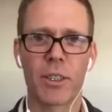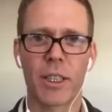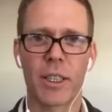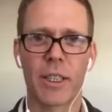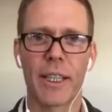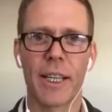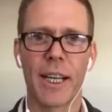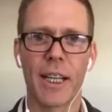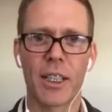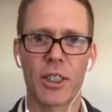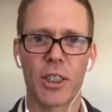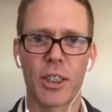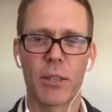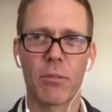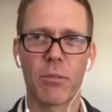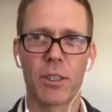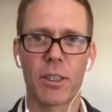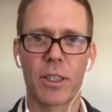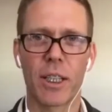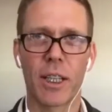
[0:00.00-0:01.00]
yeah, she
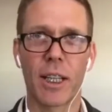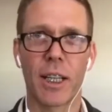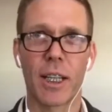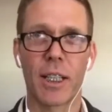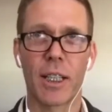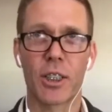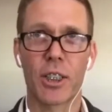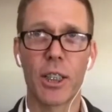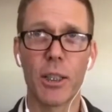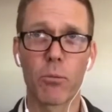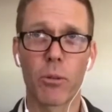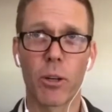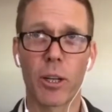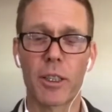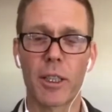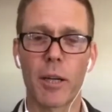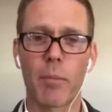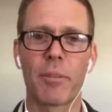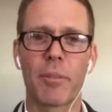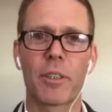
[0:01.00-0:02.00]
was. Uh, she
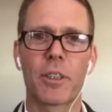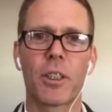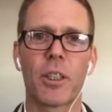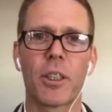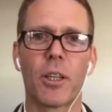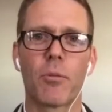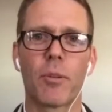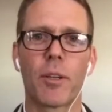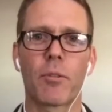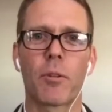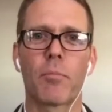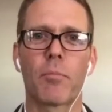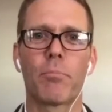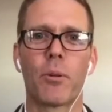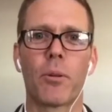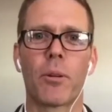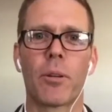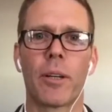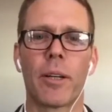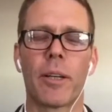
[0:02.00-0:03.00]
worked up until we were
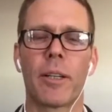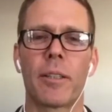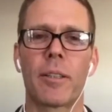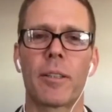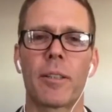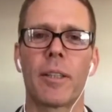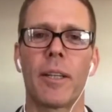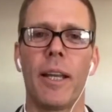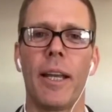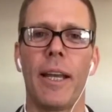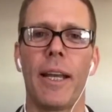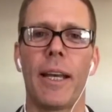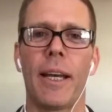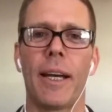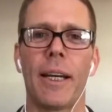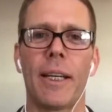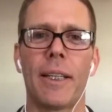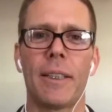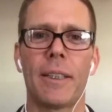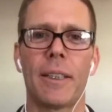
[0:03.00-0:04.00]
born,
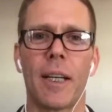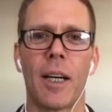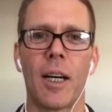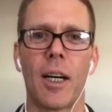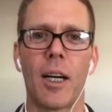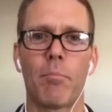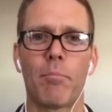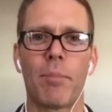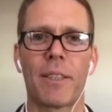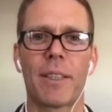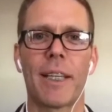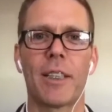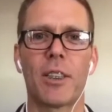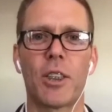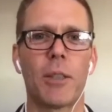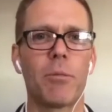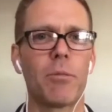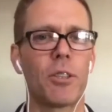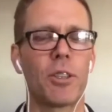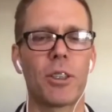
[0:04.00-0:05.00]
and um, but then
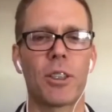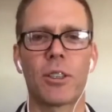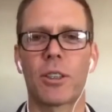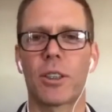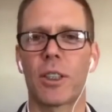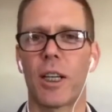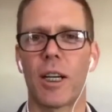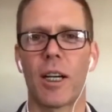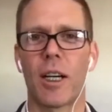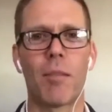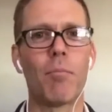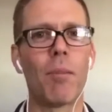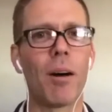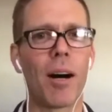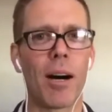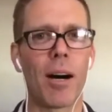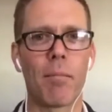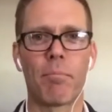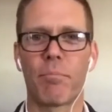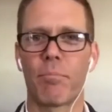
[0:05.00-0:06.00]
she was just a, a
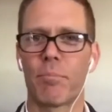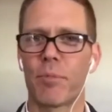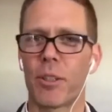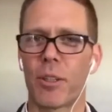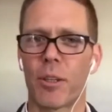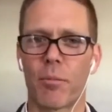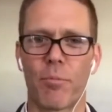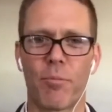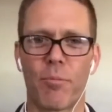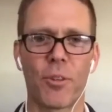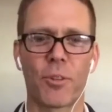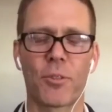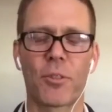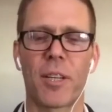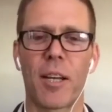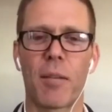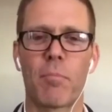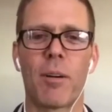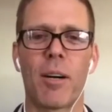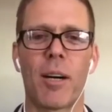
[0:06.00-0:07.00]
mom. You know, full
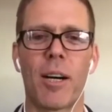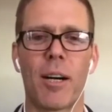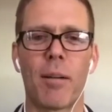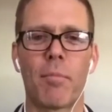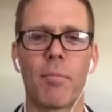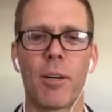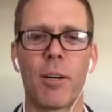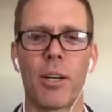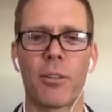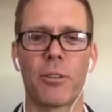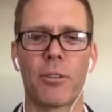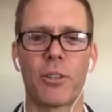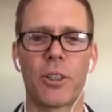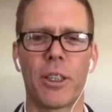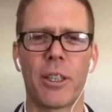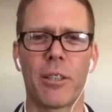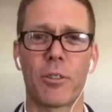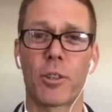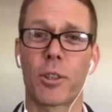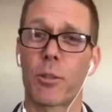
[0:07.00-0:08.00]
time mom all those
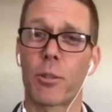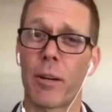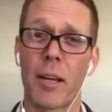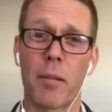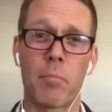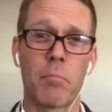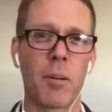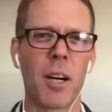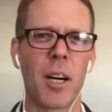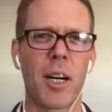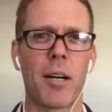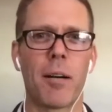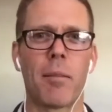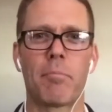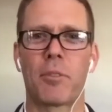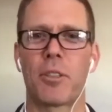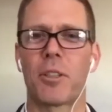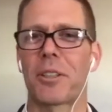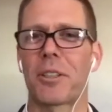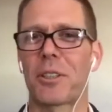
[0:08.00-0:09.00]
years. Great mom.
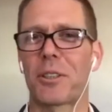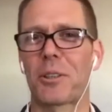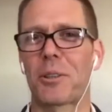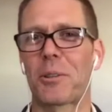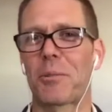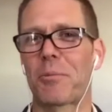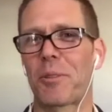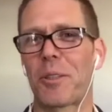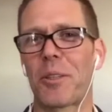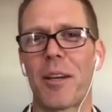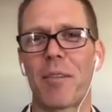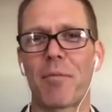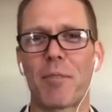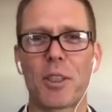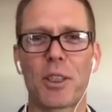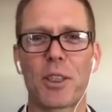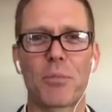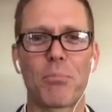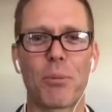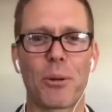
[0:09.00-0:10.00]
Took us to every
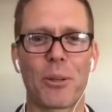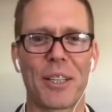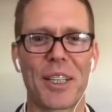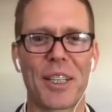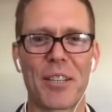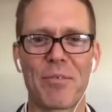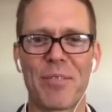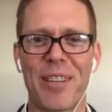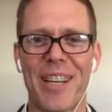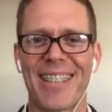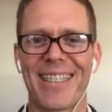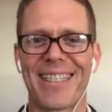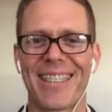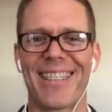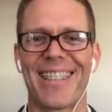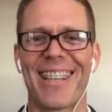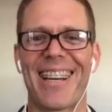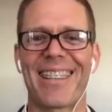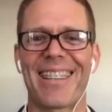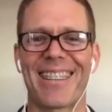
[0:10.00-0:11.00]
sporting event
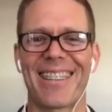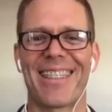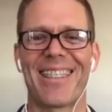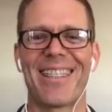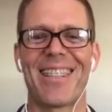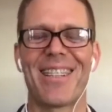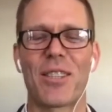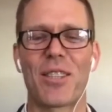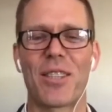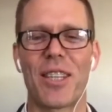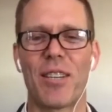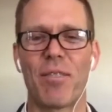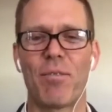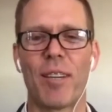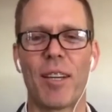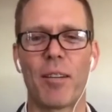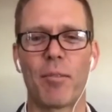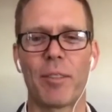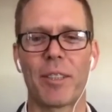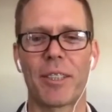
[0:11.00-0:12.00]
and you know
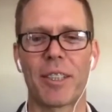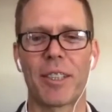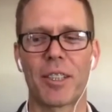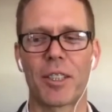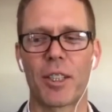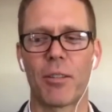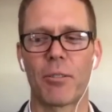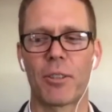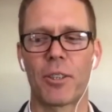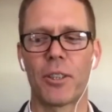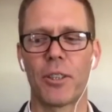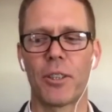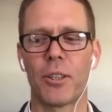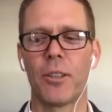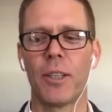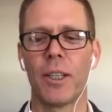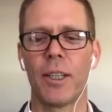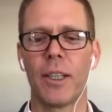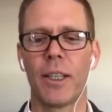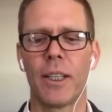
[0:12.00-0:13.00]
event we could go to
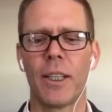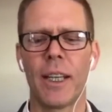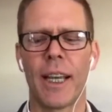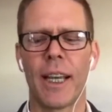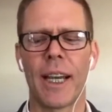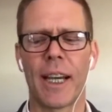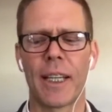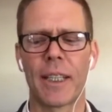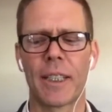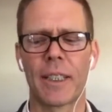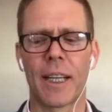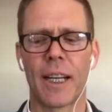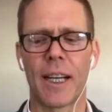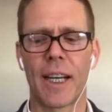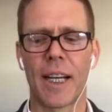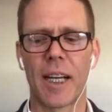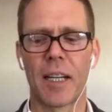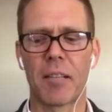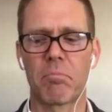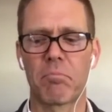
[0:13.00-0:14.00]
and
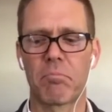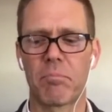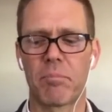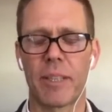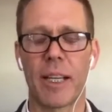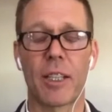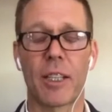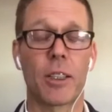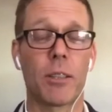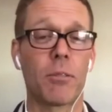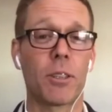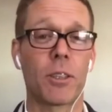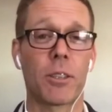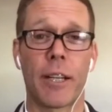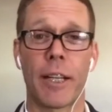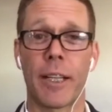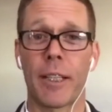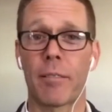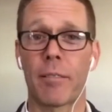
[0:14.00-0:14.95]
uh, yeah, she was great.